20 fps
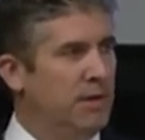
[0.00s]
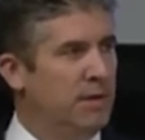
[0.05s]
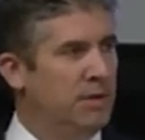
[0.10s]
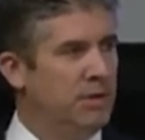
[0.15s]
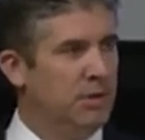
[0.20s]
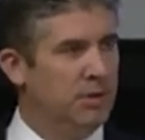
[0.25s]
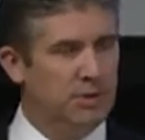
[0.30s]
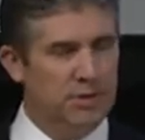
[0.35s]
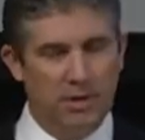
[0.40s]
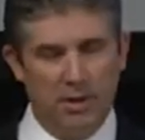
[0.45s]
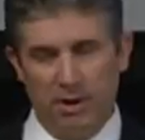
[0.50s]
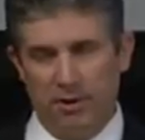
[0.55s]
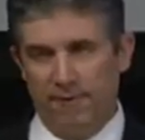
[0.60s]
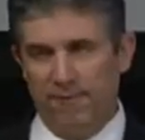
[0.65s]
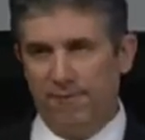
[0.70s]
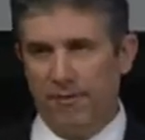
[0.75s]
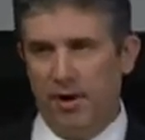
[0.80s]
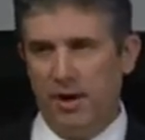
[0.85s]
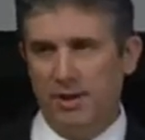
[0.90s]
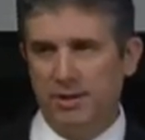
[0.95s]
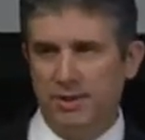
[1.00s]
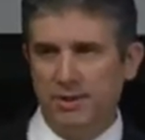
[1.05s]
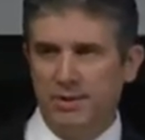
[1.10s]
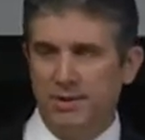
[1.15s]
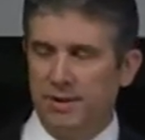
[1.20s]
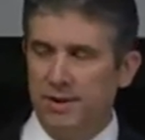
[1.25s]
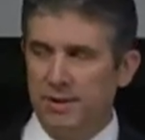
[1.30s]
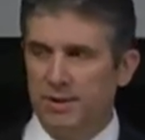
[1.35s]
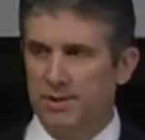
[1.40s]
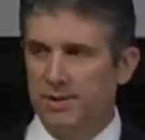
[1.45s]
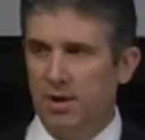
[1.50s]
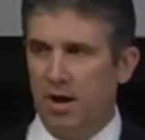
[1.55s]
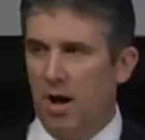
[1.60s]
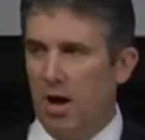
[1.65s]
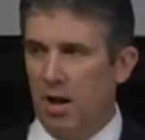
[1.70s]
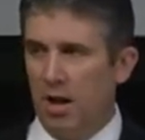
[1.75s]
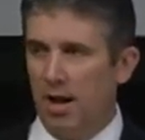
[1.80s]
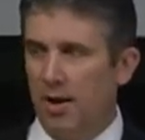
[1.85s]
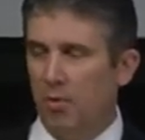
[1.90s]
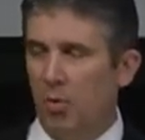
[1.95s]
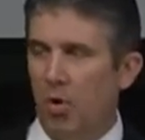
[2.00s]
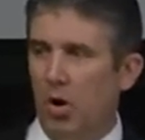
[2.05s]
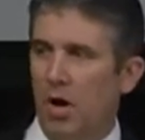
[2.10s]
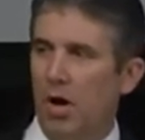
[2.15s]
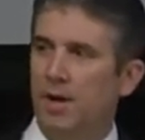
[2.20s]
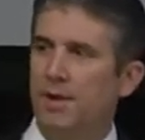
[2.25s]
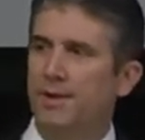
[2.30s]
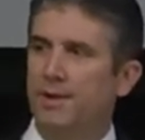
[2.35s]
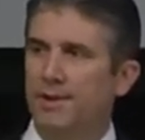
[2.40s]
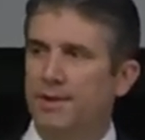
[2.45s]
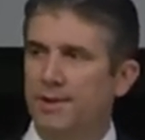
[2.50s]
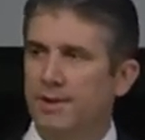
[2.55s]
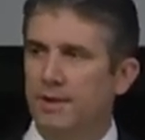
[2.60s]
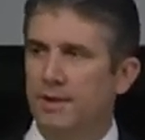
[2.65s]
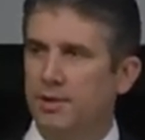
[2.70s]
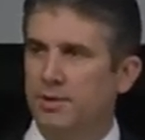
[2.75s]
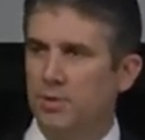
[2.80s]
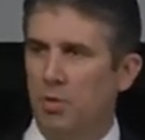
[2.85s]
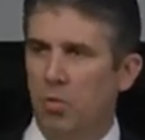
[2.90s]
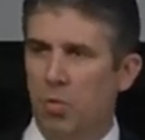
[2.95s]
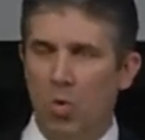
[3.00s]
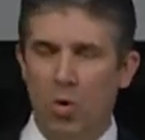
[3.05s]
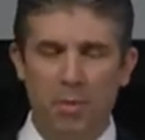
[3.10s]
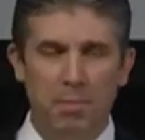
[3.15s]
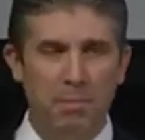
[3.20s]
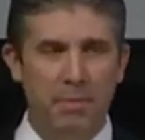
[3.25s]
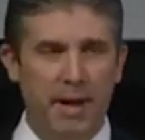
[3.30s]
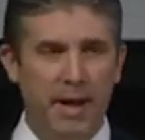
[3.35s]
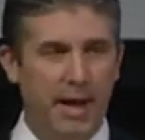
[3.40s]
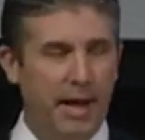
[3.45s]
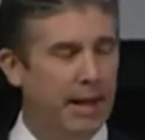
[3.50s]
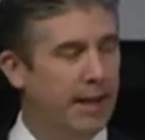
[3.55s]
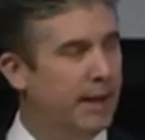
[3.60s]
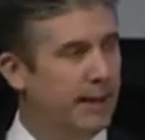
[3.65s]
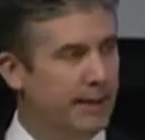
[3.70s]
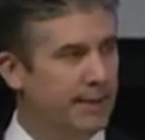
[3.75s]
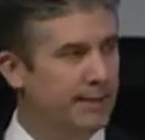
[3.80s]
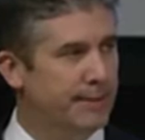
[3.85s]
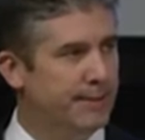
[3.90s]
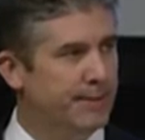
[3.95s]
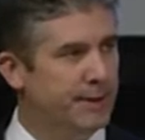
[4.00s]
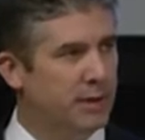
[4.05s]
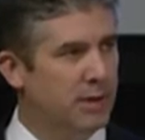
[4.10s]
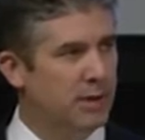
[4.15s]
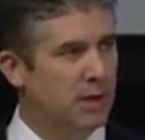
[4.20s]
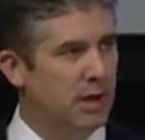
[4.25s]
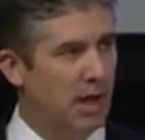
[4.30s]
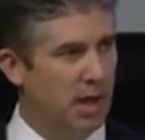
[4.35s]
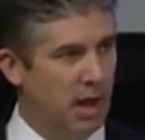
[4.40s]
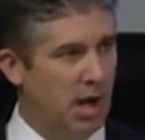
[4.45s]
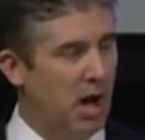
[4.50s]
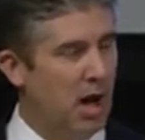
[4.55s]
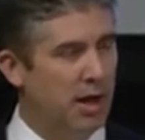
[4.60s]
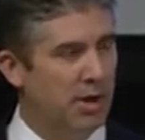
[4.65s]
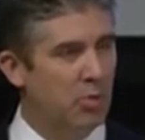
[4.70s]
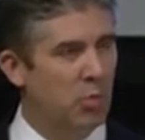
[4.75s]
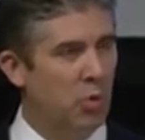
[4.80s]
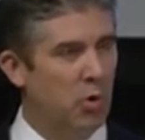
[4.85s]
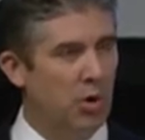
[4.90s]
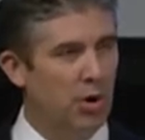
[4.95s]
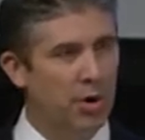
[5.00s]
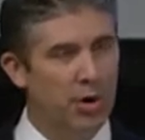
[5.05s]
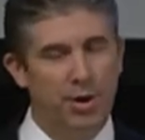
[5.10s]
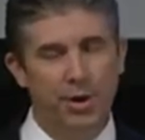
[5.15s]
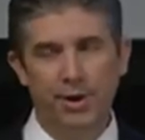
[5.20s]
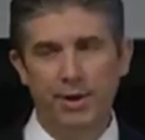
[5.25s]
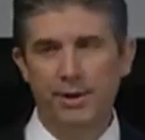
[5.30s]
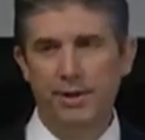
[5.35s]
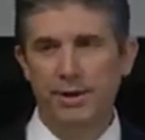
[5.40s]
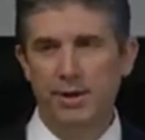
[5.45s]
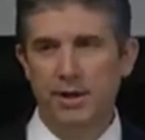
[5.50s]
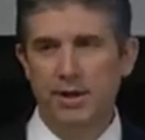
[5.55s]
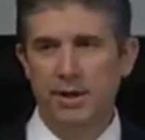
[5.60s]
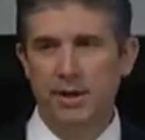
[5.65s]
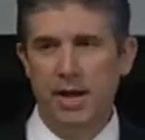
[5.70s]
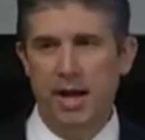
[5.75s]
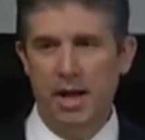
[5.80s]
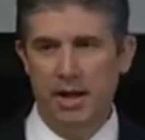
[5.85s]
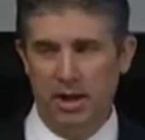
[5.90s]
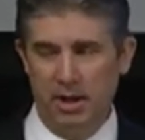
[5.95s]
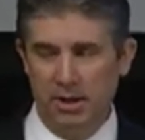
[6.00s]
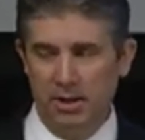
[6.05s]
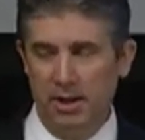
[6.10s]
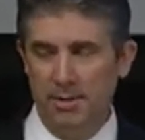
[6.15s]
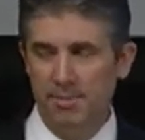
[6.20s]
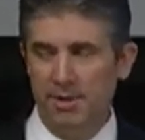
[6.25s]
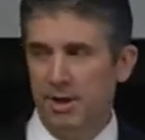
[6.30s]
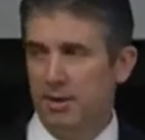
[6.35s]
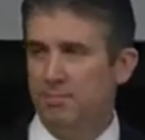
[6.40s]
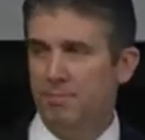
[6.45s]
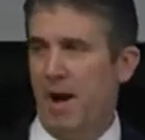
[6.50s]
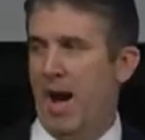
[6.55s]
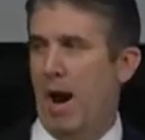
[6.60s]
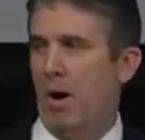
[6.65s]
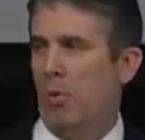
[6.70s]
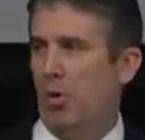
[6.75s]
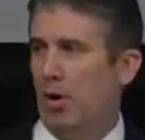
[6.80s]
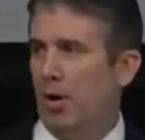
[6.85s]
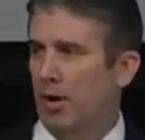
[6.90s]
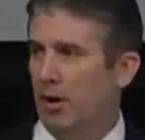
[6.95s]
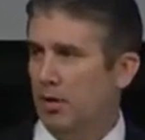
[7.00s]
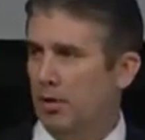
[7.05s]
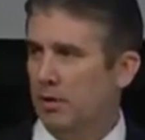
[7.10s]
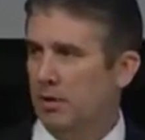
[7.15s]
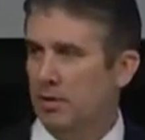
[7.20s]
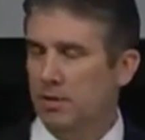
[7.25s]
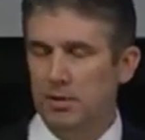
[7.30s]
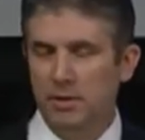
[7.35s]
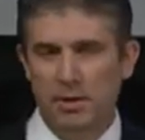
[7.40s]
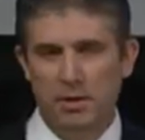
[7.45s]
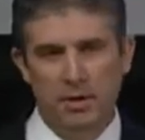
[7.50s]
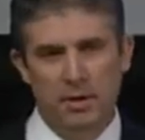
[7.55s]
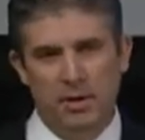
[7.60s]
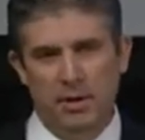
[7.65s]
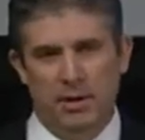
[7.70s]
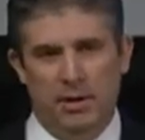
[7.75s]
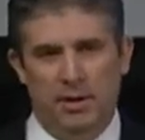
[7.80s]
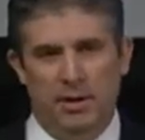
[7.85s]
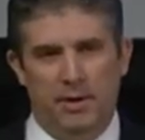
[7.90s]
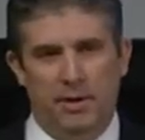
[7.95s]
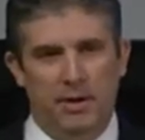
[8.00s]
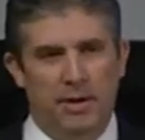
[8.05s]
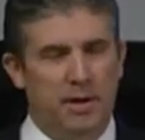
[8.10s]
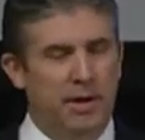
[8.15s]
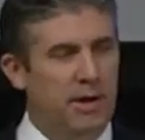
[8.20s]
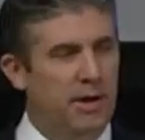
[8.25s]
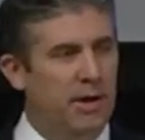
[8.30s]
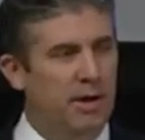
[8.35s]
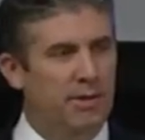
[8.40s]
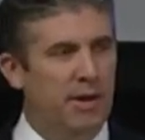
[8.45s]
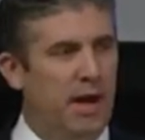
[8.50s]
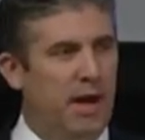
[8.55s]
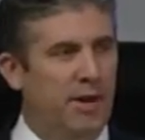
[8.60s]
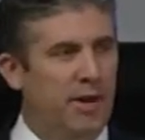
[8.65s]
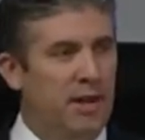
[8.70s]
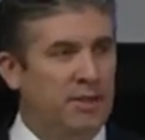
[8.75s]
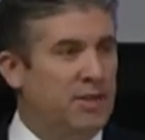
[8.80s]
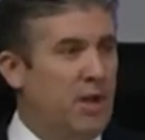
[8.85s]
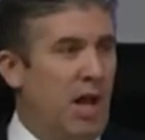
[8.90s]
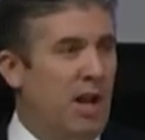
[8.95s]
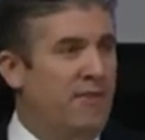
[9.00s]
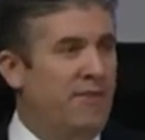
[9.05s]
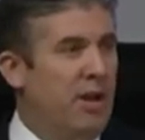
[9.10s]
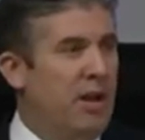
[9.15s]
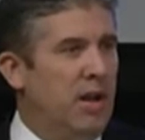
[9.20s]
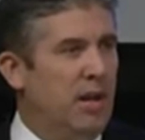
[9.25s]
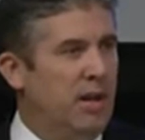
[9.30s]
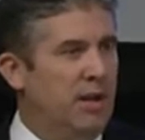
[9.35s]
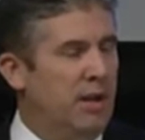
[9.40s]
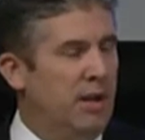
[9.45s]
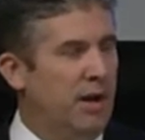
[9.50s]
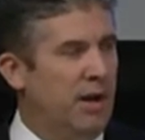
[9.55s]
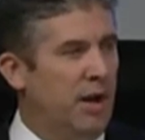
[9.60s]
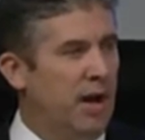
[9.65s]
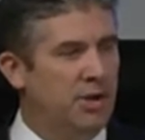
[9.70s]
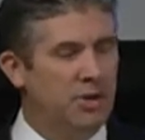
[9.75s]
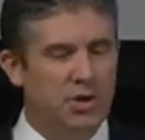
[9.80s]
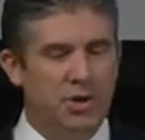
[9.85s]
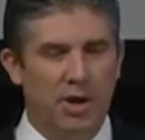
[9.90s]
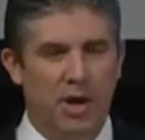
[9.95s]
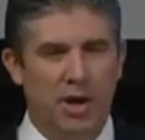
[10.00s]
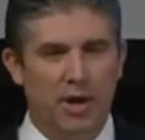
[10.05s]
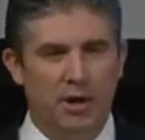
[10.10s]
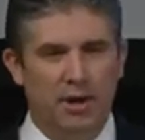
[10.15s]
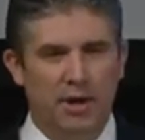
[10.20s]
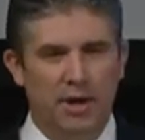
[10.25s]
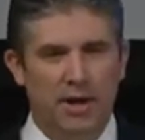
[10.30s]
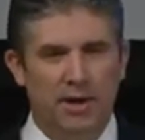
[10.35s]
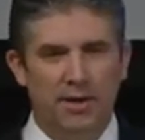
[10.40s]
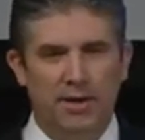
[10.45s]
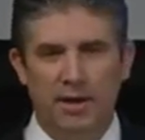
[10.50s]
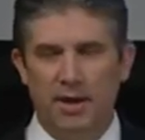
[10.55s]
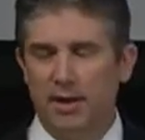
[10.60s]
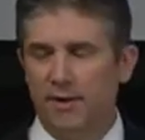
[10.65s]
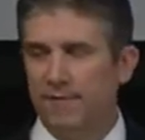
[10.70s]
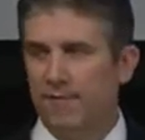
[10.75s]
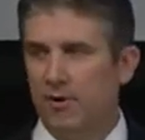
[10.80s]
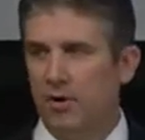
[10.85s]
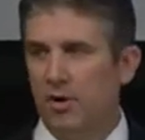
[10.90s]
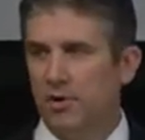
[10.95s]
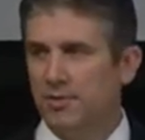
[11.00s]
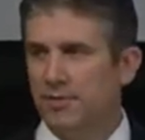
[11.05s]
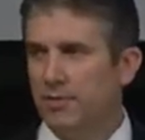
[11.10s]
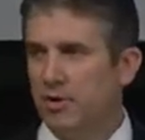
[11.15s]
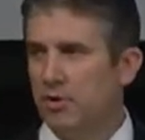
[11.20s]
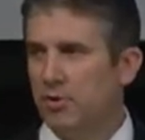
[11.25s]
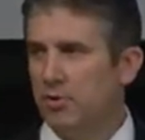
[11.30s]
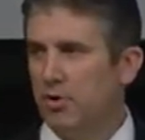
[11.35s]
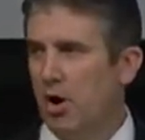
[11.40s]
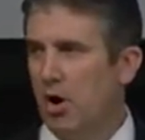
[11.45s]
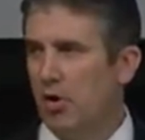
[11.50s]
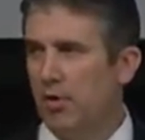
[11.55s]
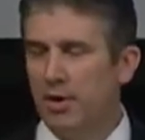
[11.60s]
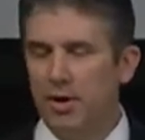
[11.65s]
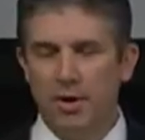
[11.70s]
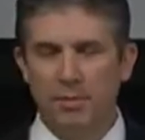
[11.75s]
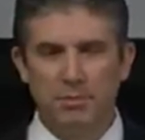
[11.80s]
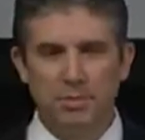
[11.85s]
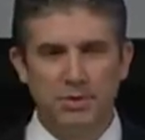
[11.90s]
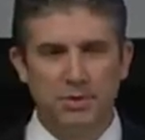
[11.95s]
Just a little phrase that says, All I want is a warm bed, a kind word, and unlimited power. and that, that's kind of Ian in a nutshell, uh, I think, for those of you who know him.